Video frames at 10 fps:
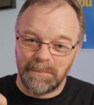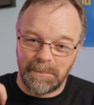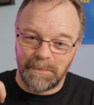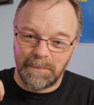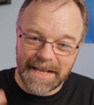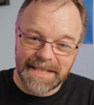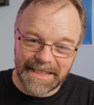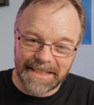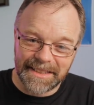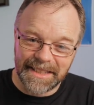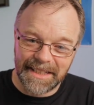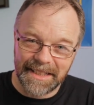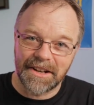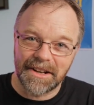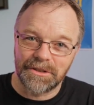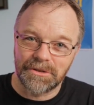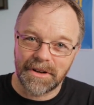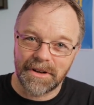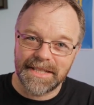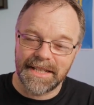basically, goes a little
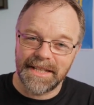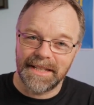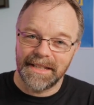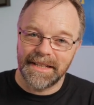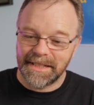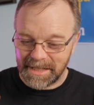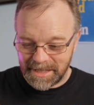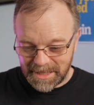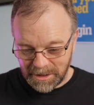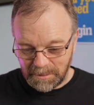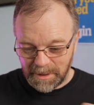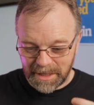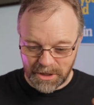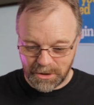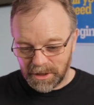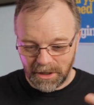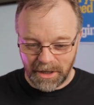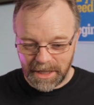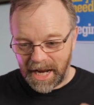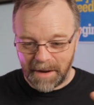crazy. So, there's a little bit of
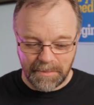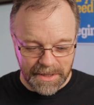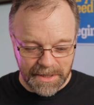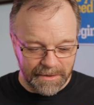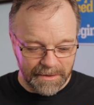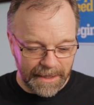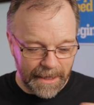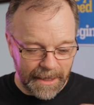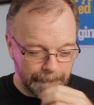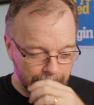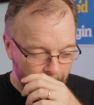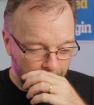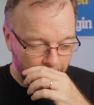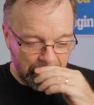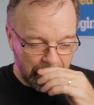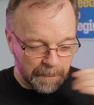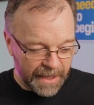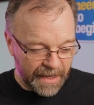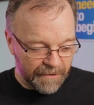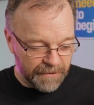storyline that happens around there.
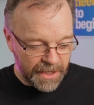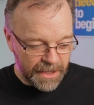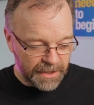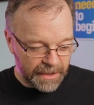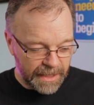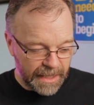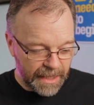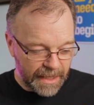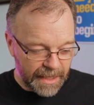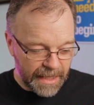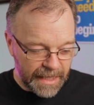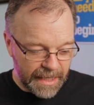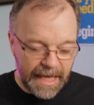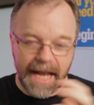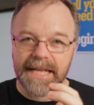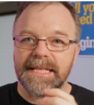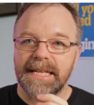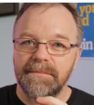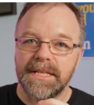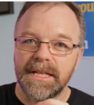But eventually, gets
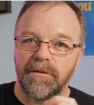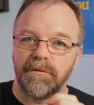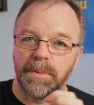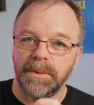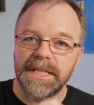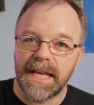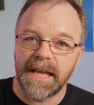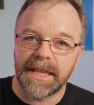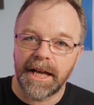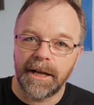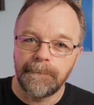himself pulled together